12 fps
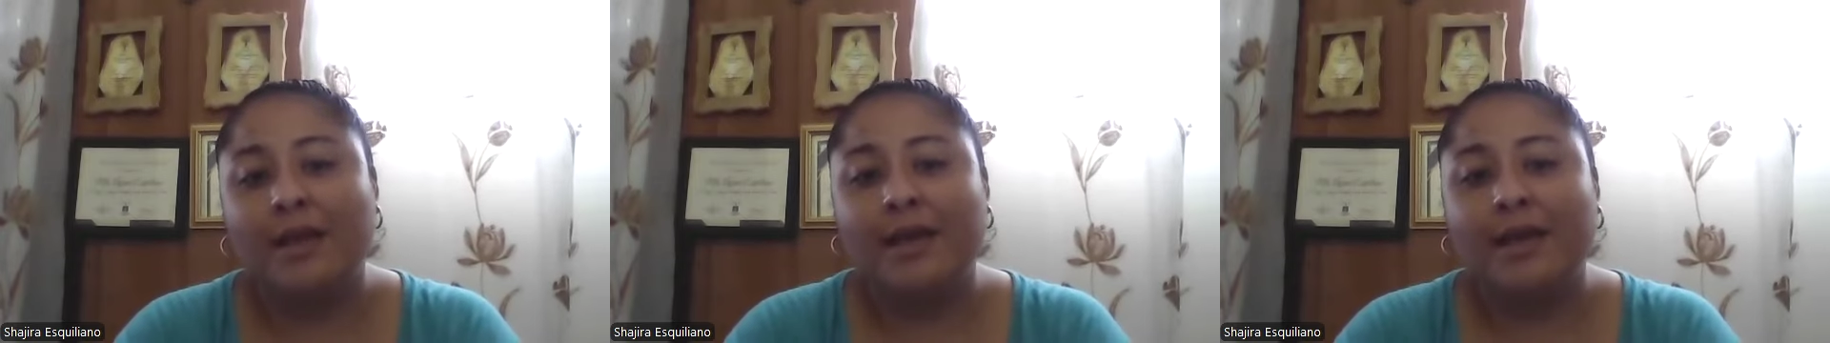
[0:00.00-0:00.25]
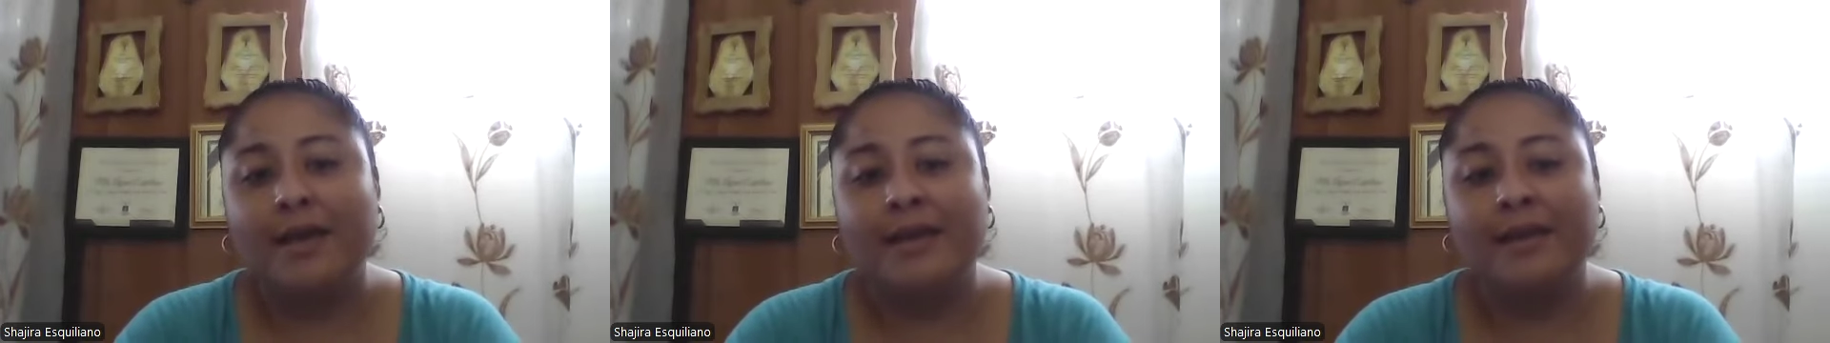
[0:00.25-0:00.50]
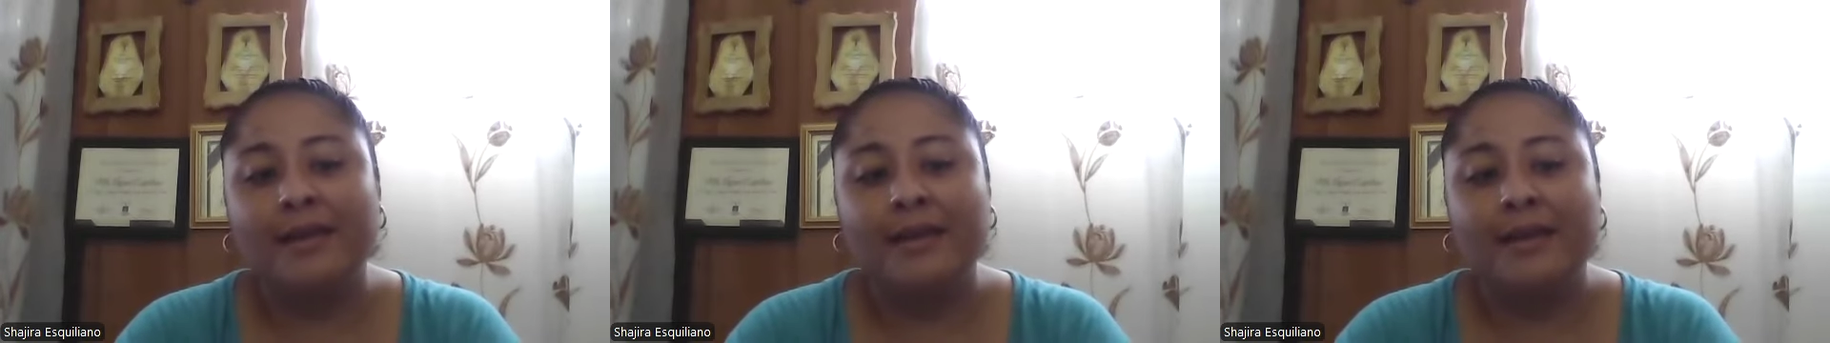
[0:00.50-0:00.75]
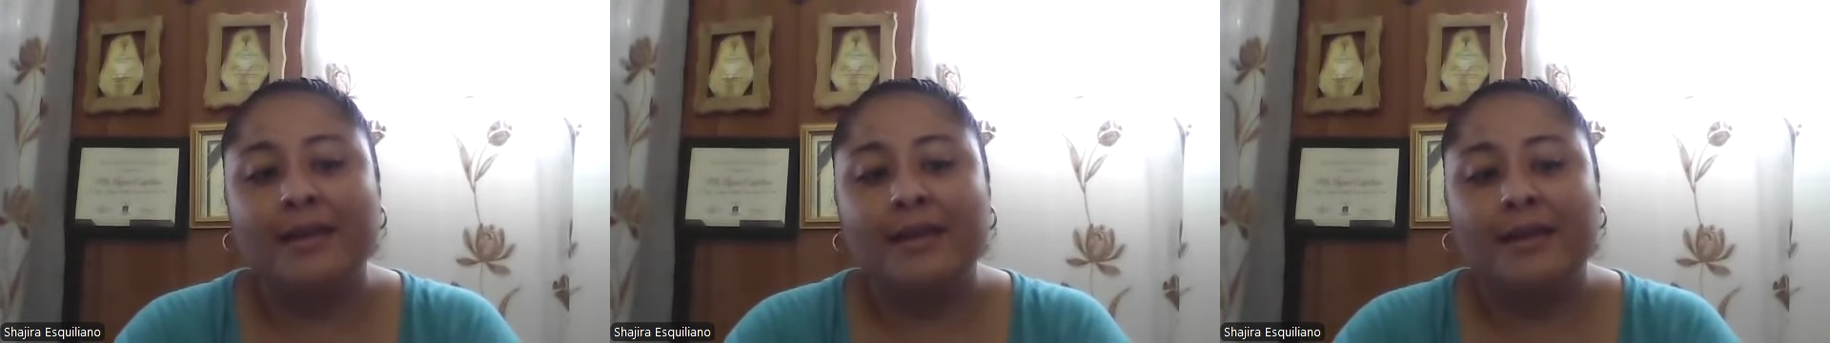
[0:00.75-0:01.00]
And
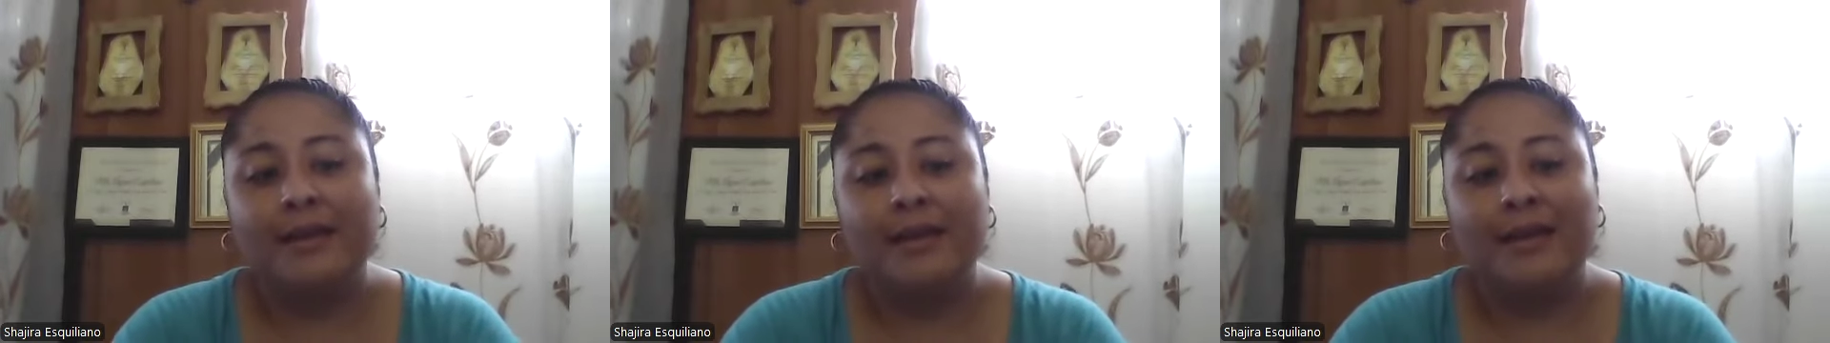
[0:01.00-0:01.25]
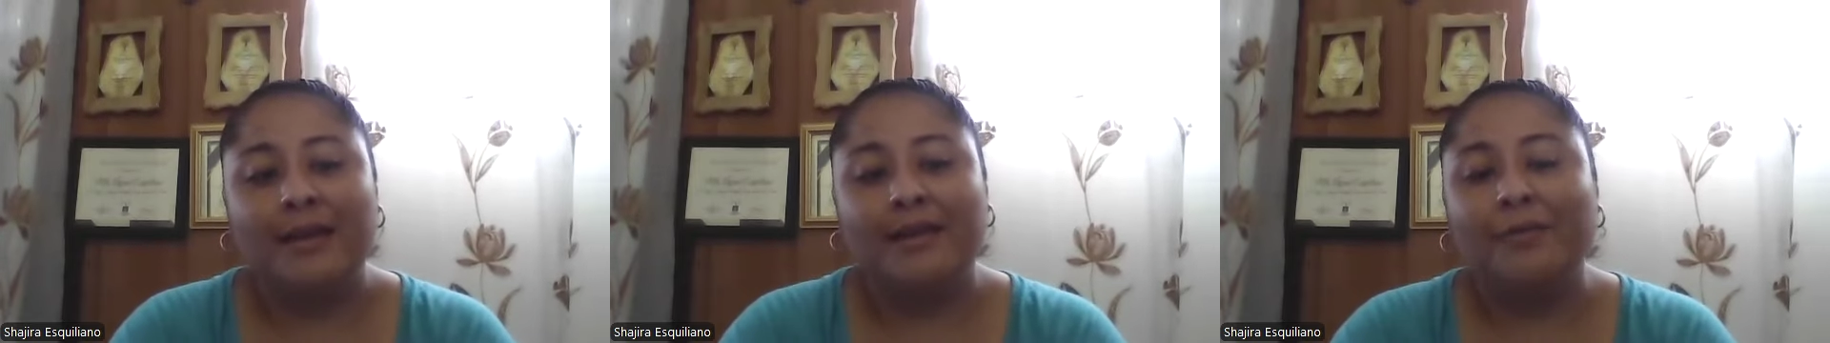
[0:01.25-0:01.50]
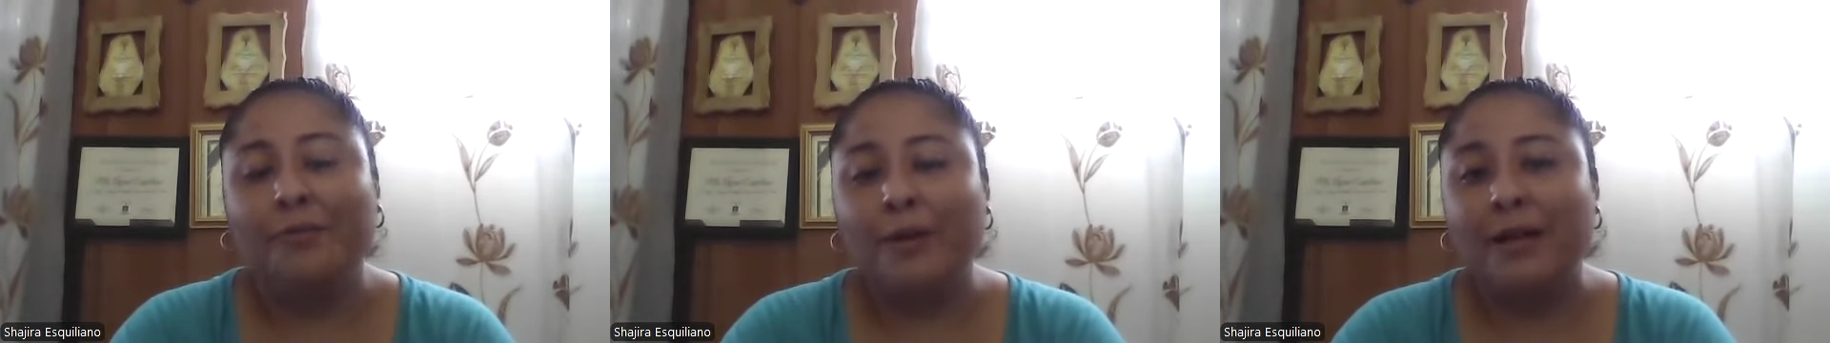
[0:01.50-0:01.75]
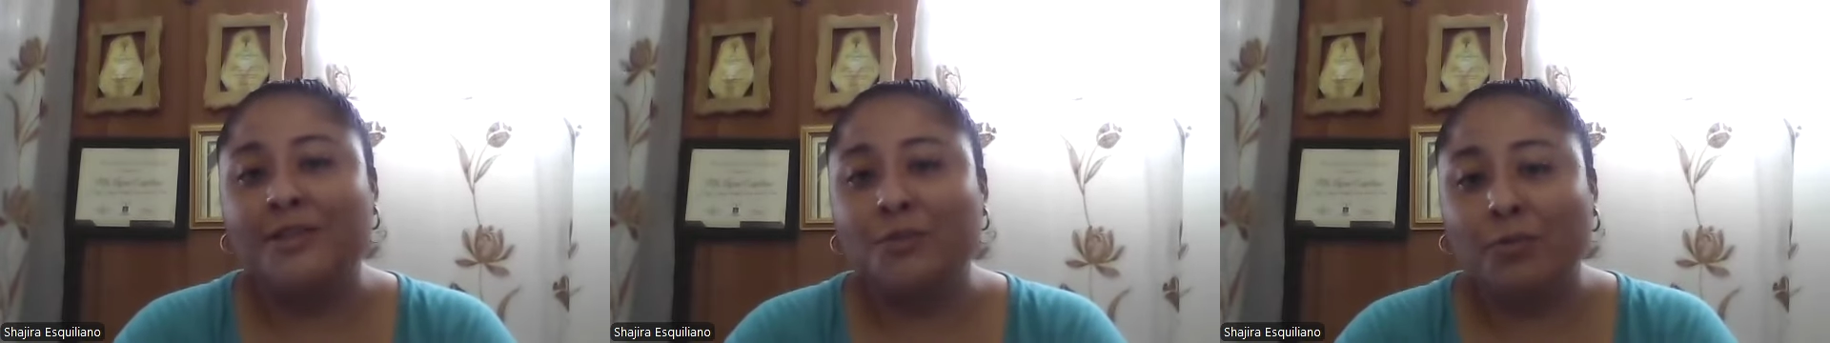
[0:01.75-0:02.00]

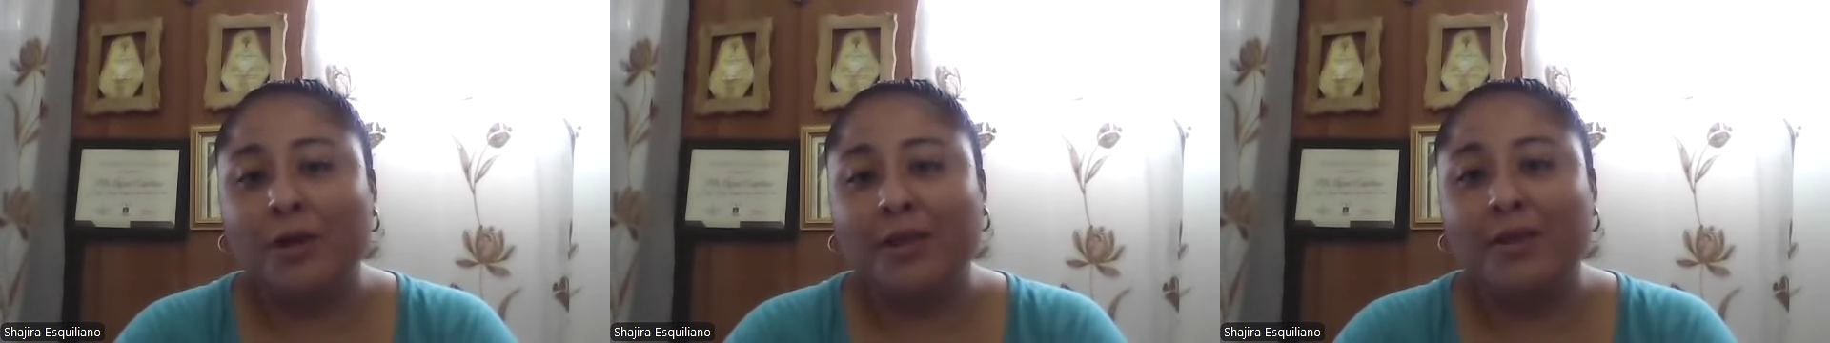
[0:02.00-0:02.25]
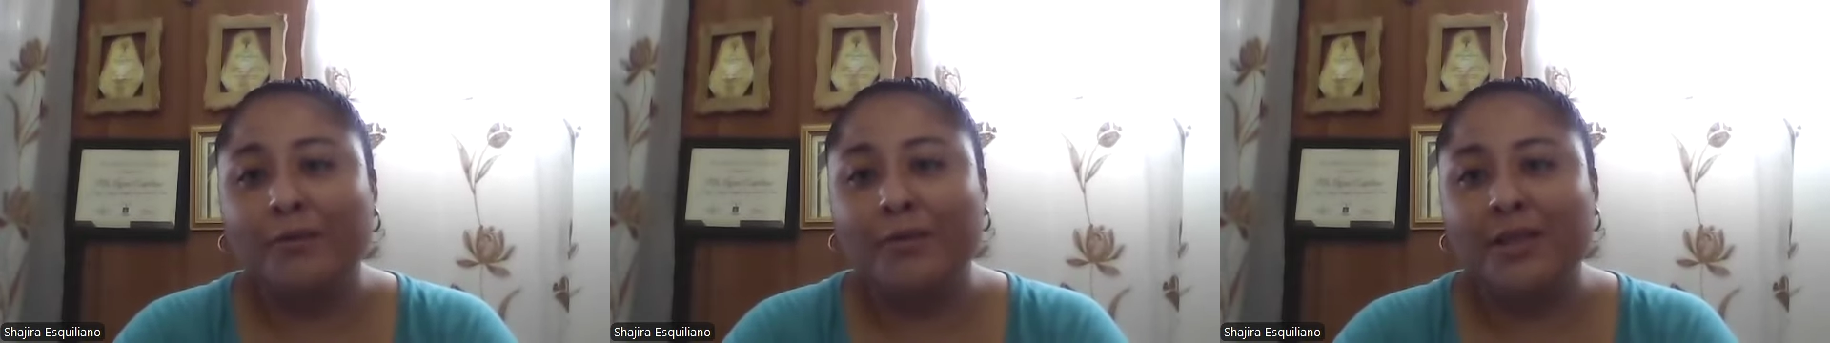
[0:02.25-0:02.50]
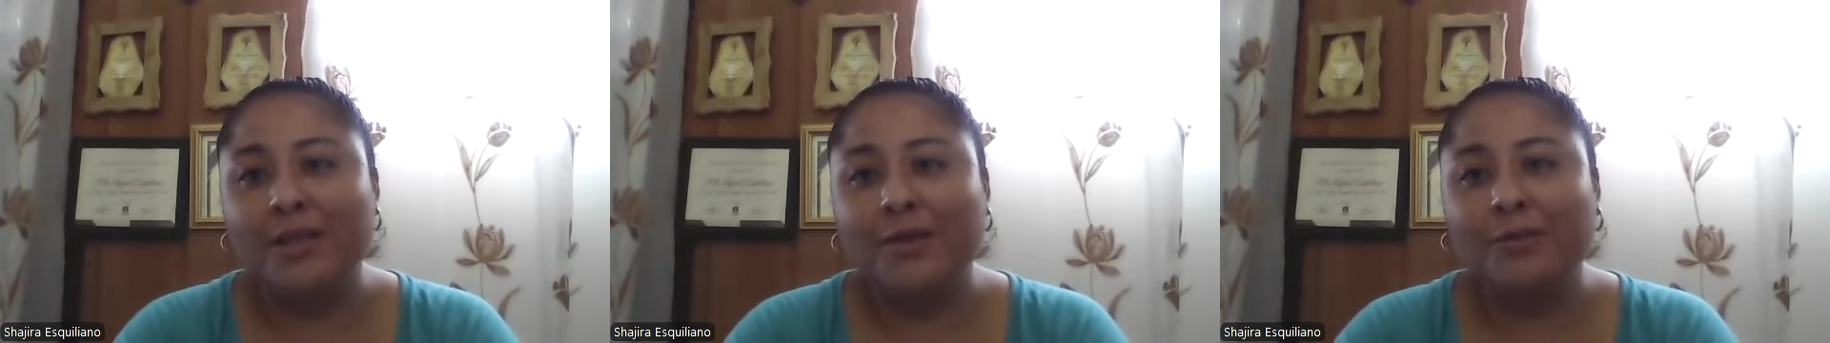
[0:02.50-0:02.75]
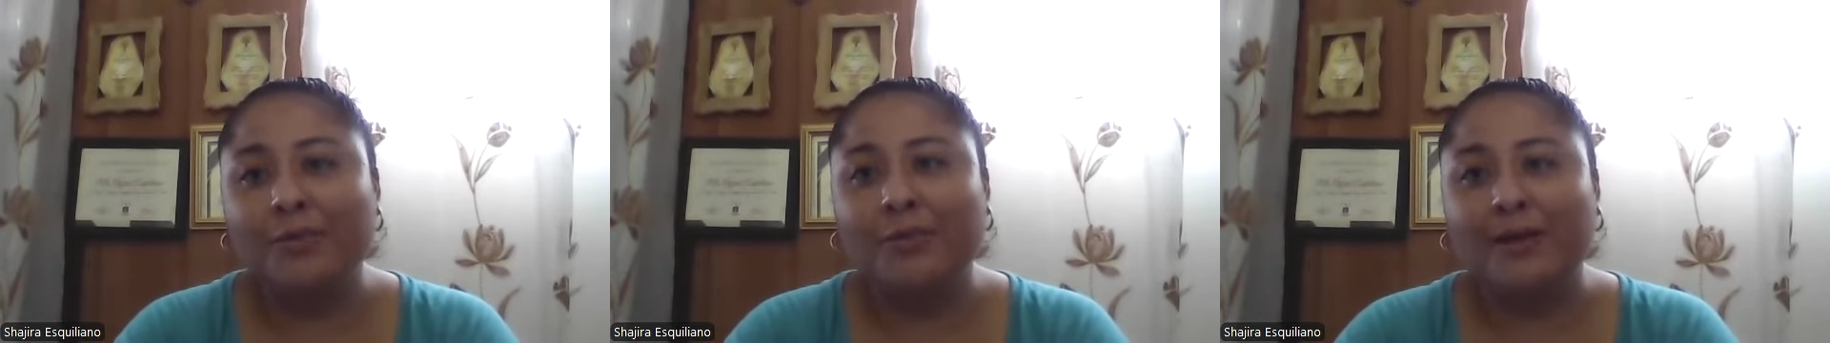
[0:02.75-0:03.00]
whilst working with you